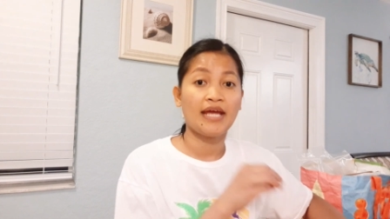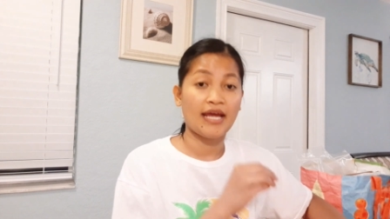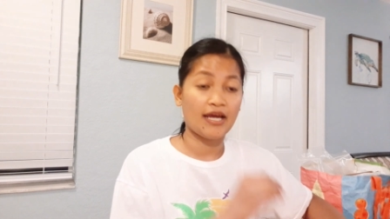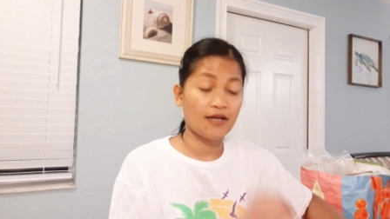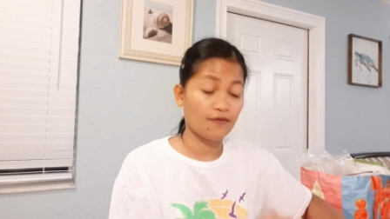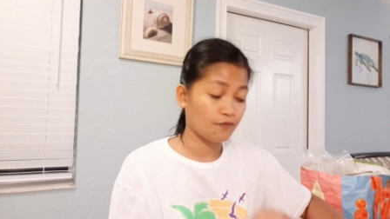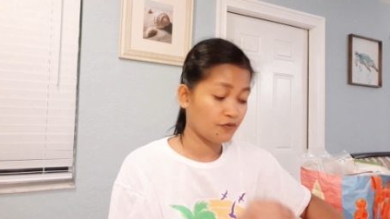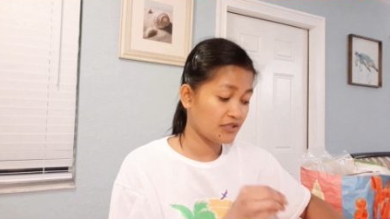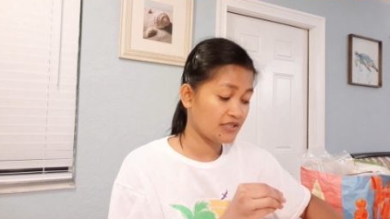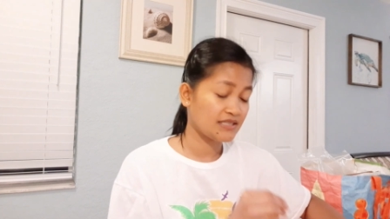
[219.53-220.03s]

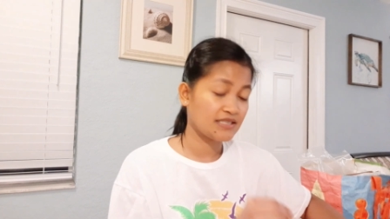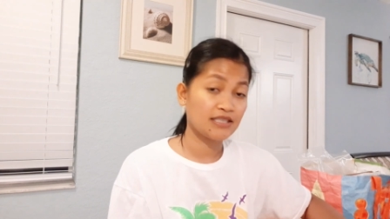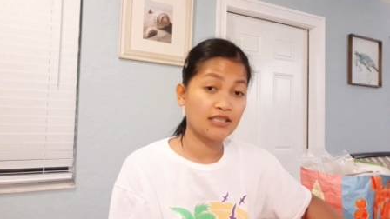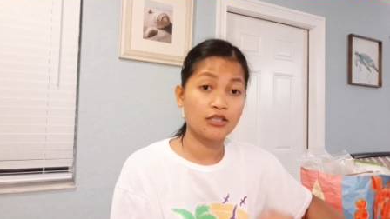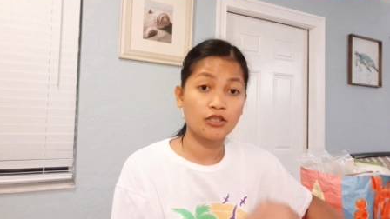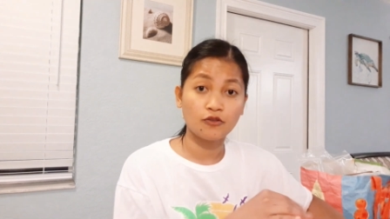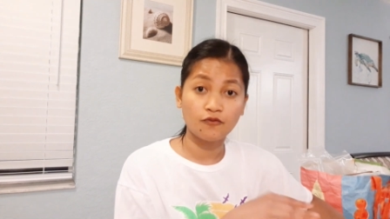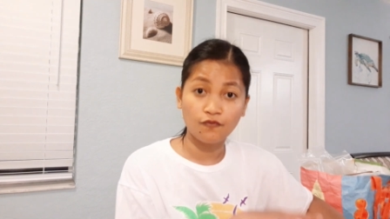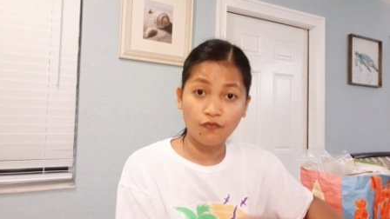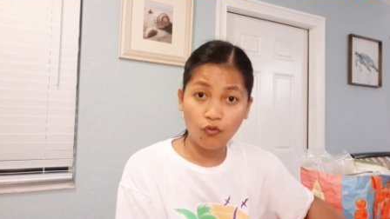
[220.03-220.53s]
Every
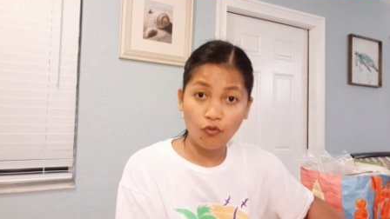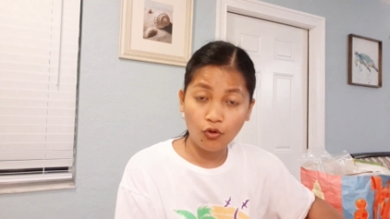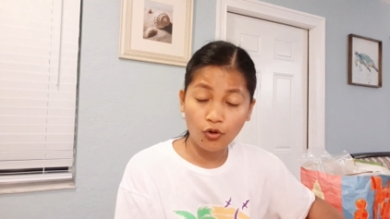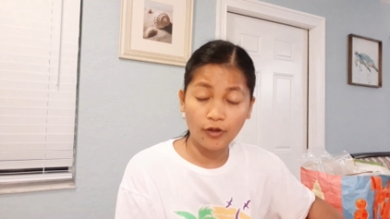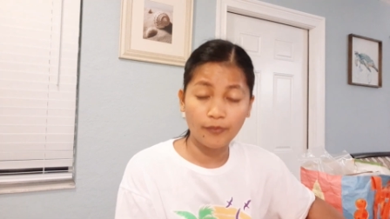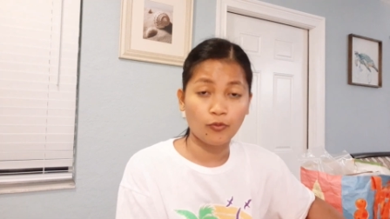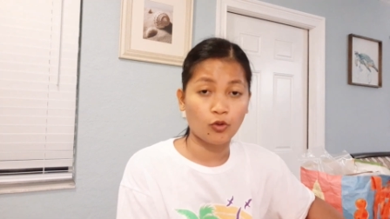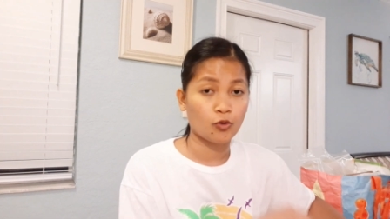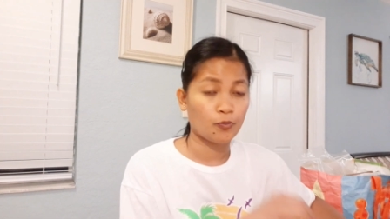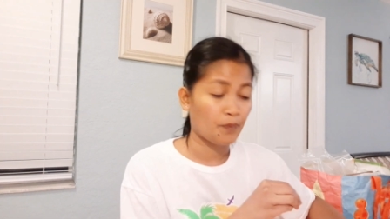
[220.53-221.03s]
single
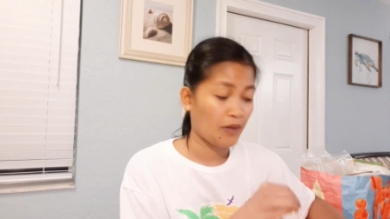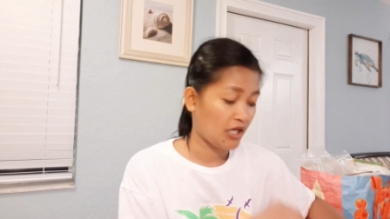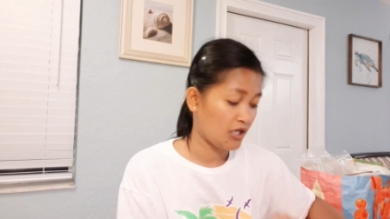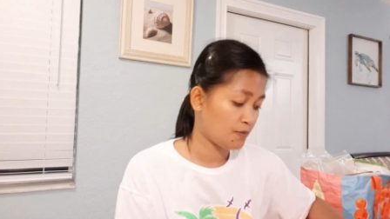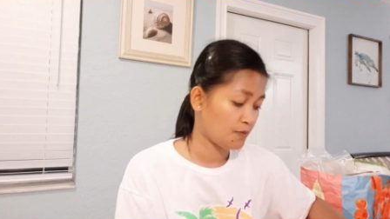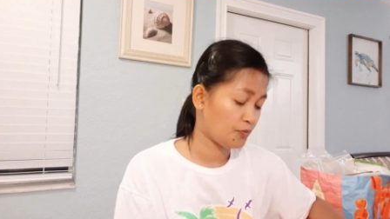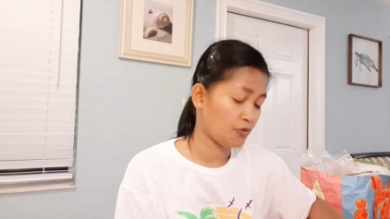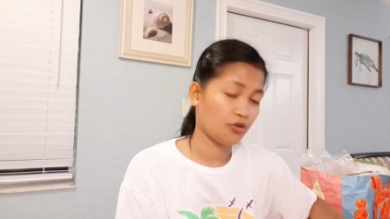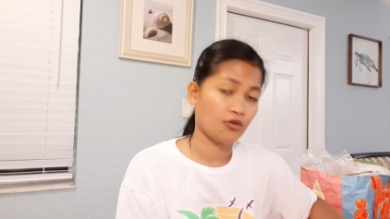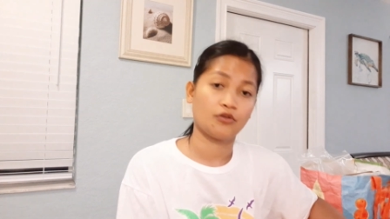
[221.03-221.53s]
form or
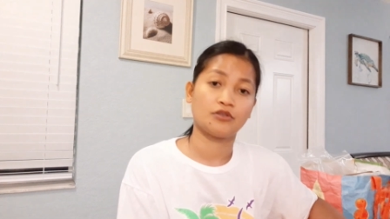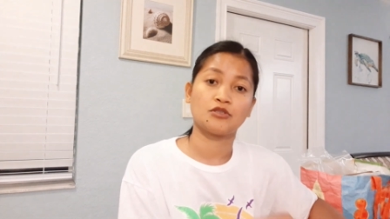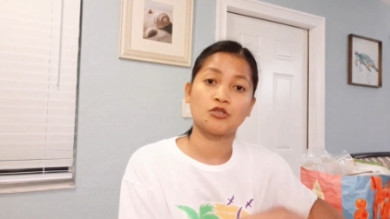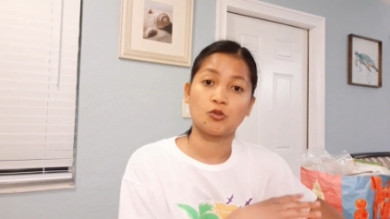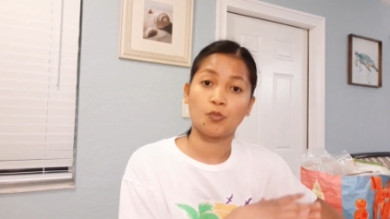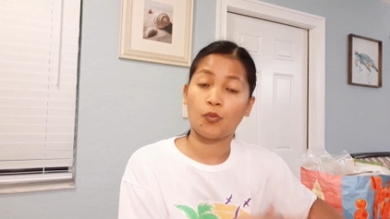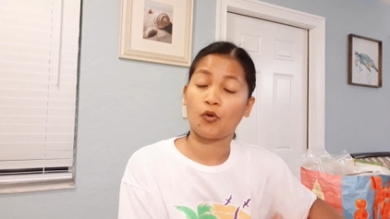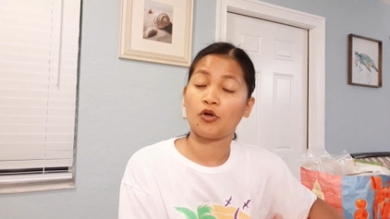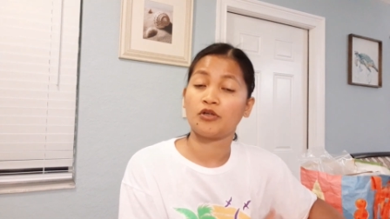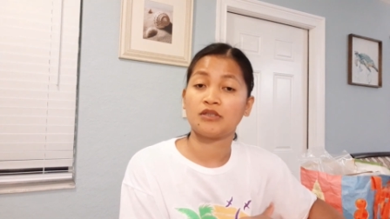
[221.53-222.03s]
paper or
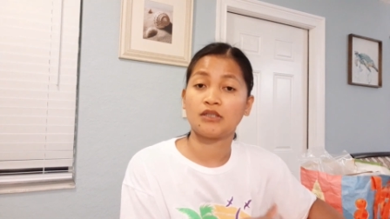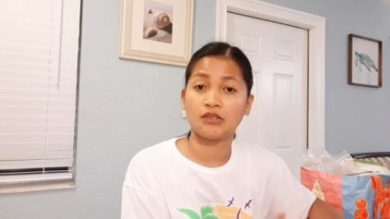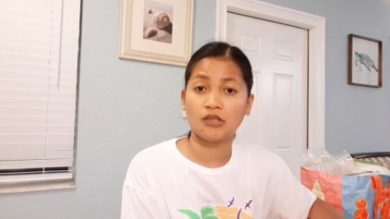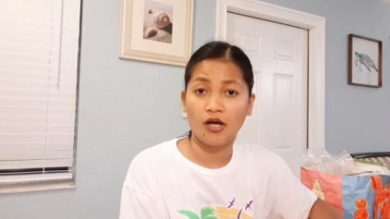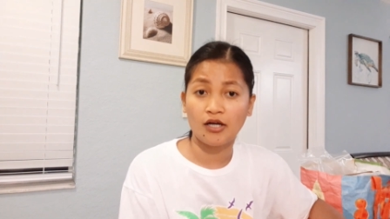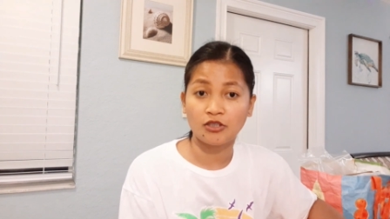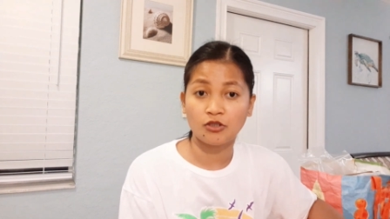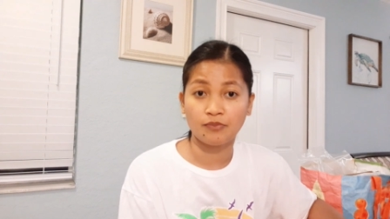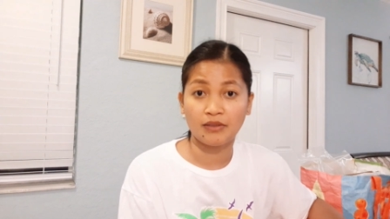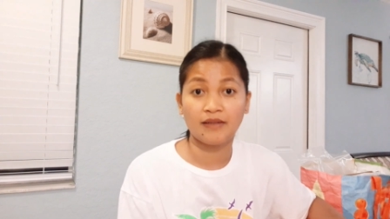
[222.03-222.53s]
supporting
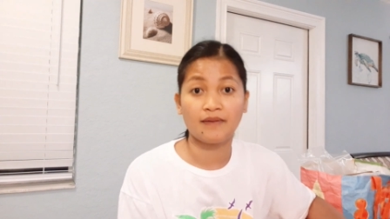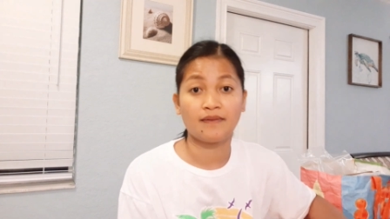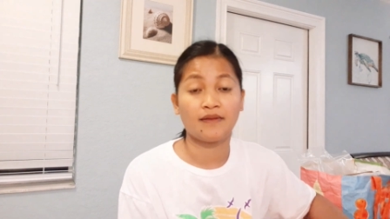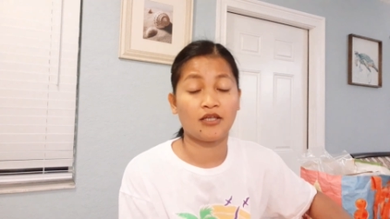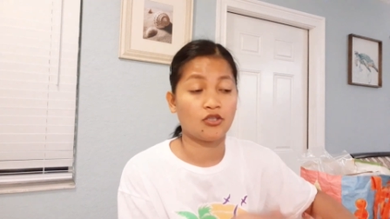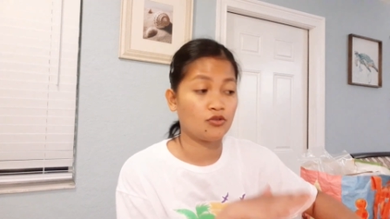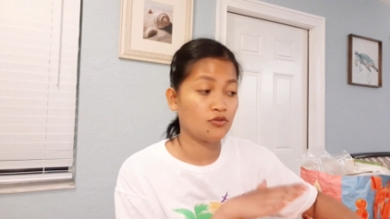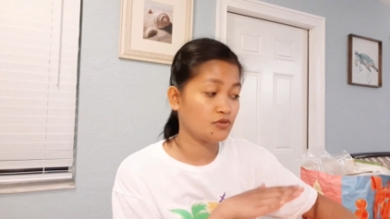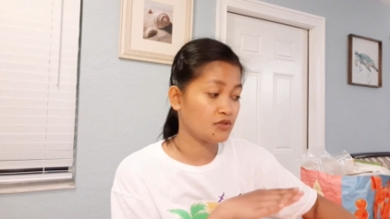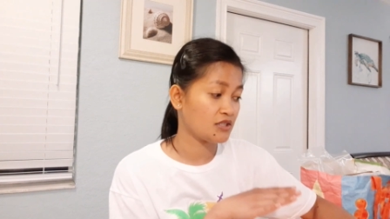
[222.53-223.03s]
document
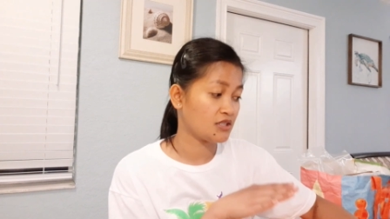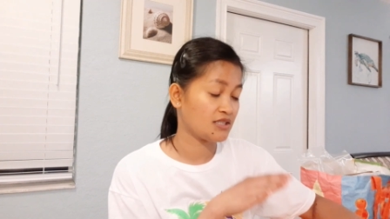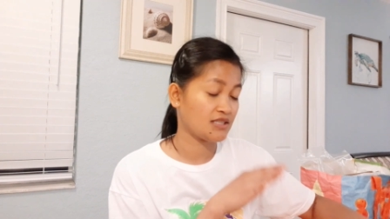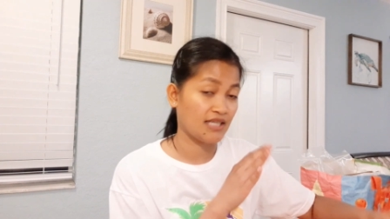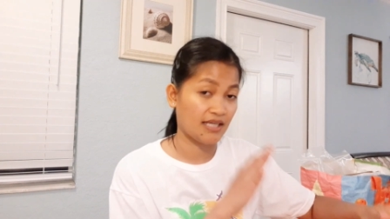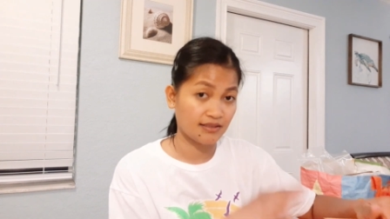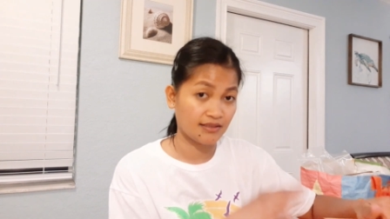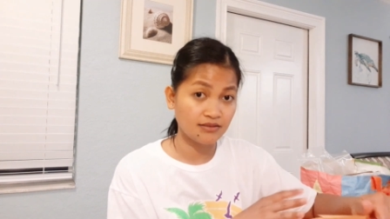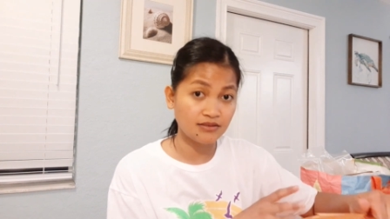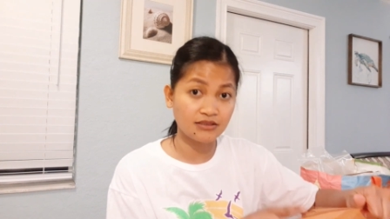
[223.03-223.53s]
that you
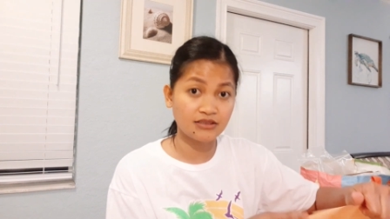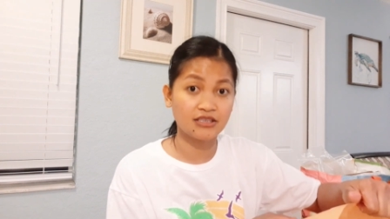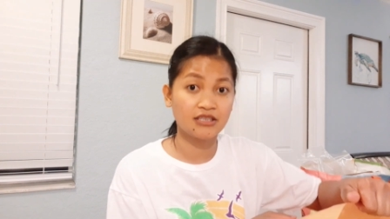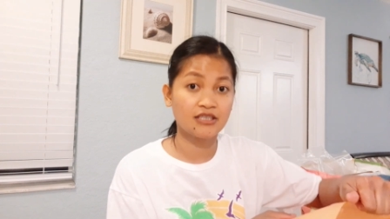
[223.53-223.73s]
sent